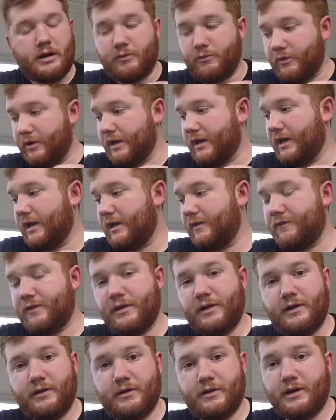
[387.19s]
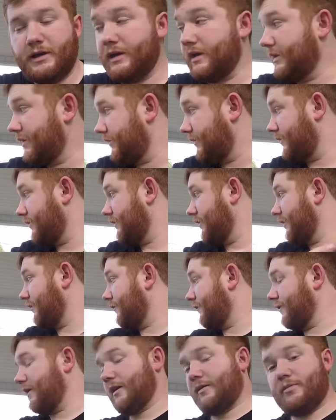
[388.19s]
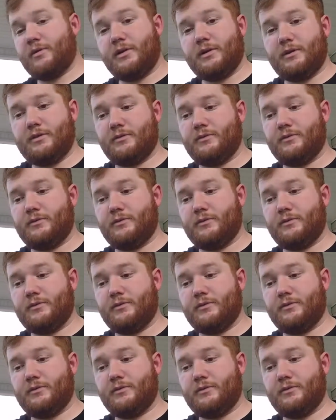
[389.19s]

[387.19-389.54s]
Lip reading: right, what I have here is this fabric,